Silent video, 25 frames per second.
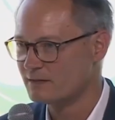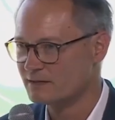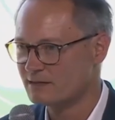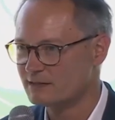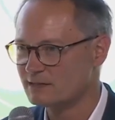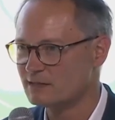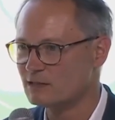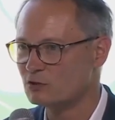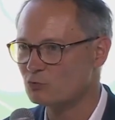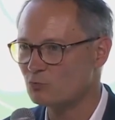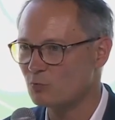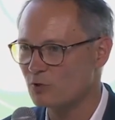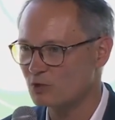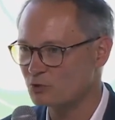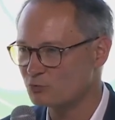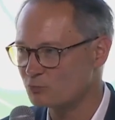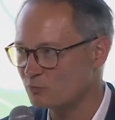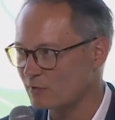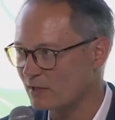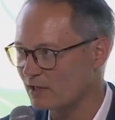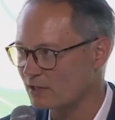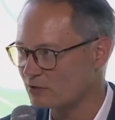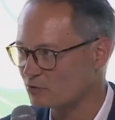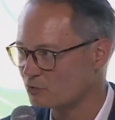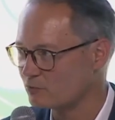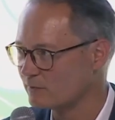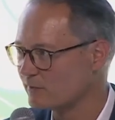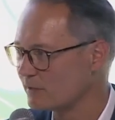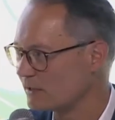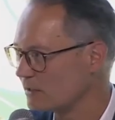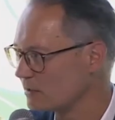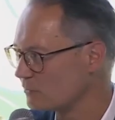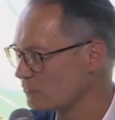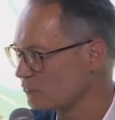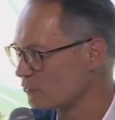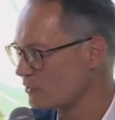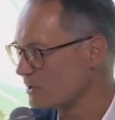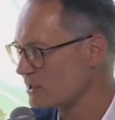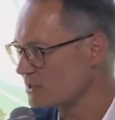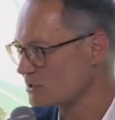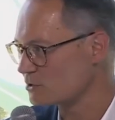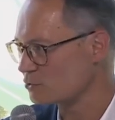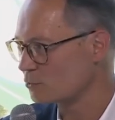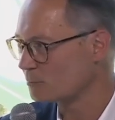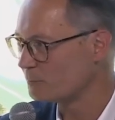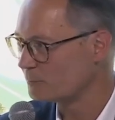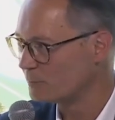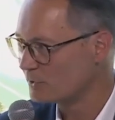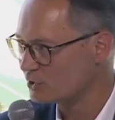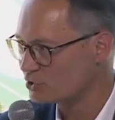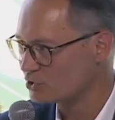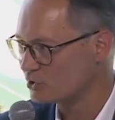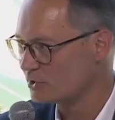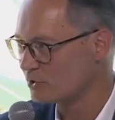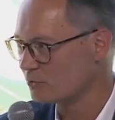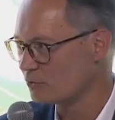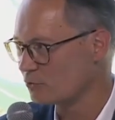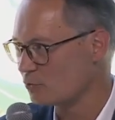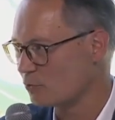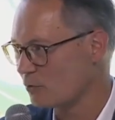this is what we are doing in France. So pitching, you